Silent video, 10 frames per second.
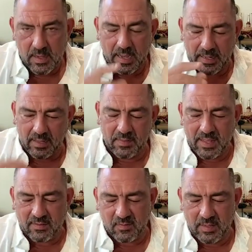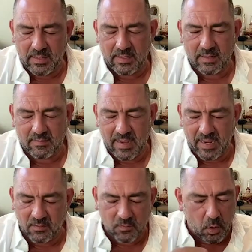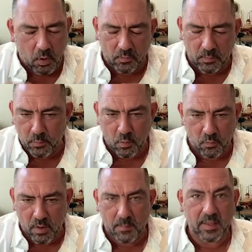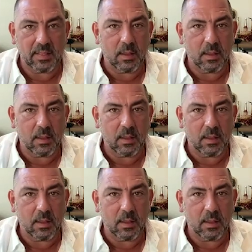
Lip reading: and in that seed contains all the programming